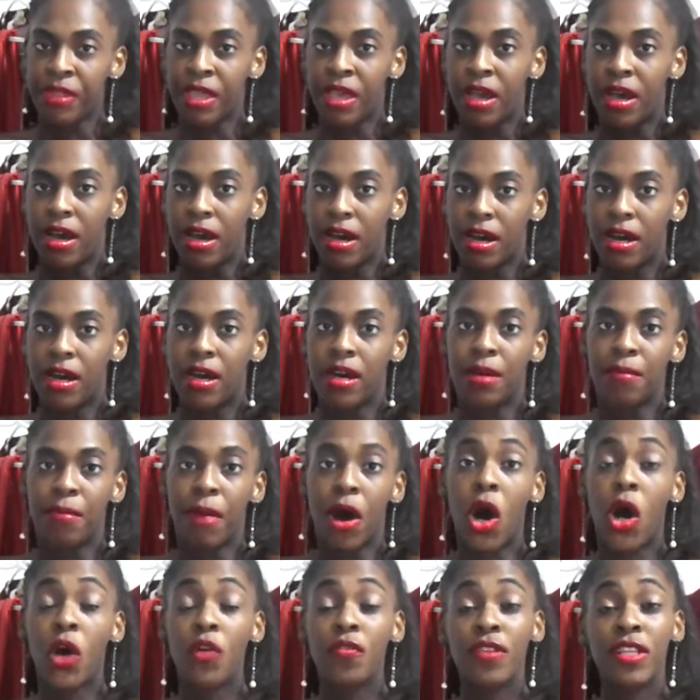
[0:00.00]

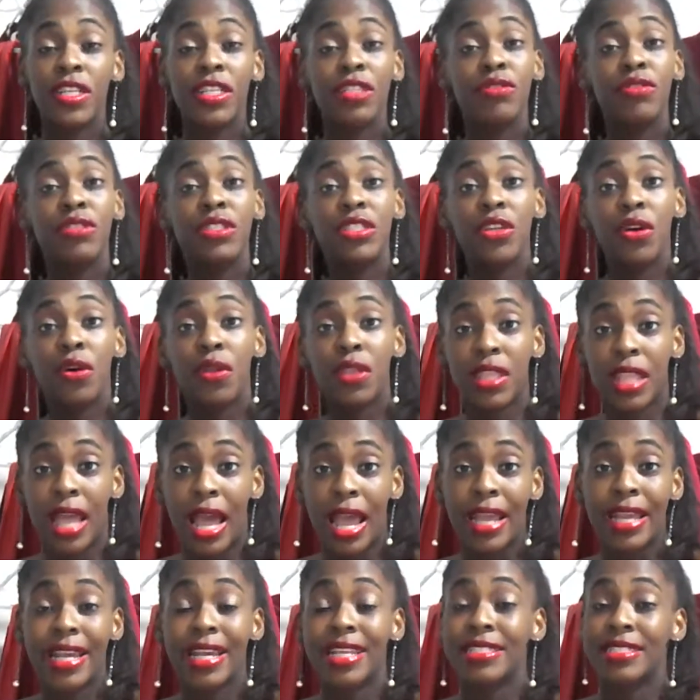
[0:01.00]
hopefully you still
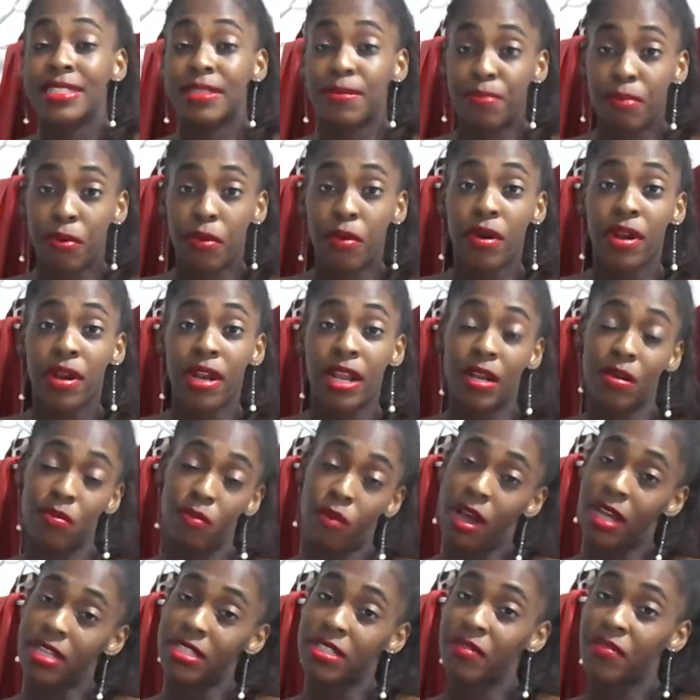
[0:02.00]
like and support and
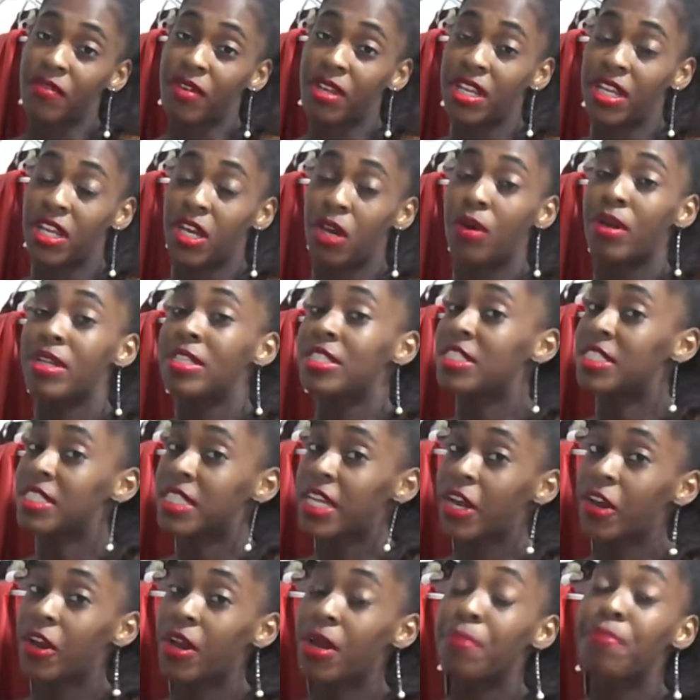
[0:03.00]
watch the video and
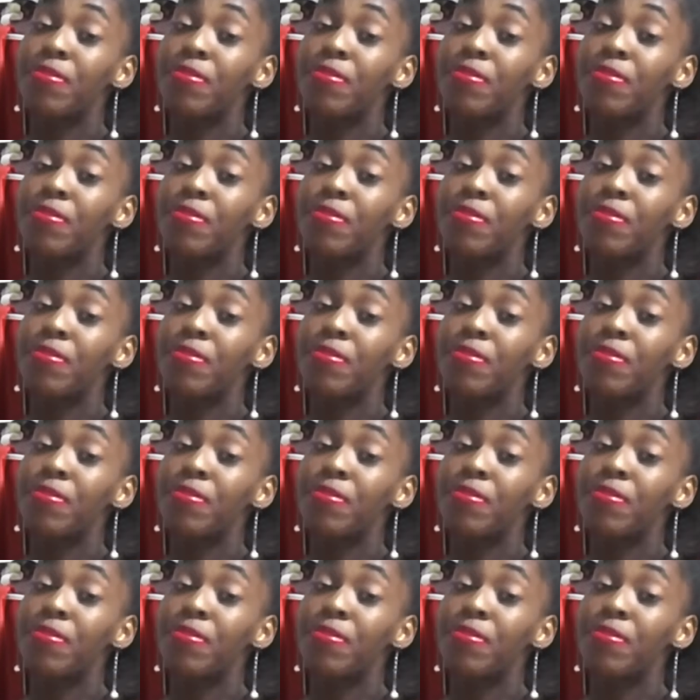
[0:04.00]
share it.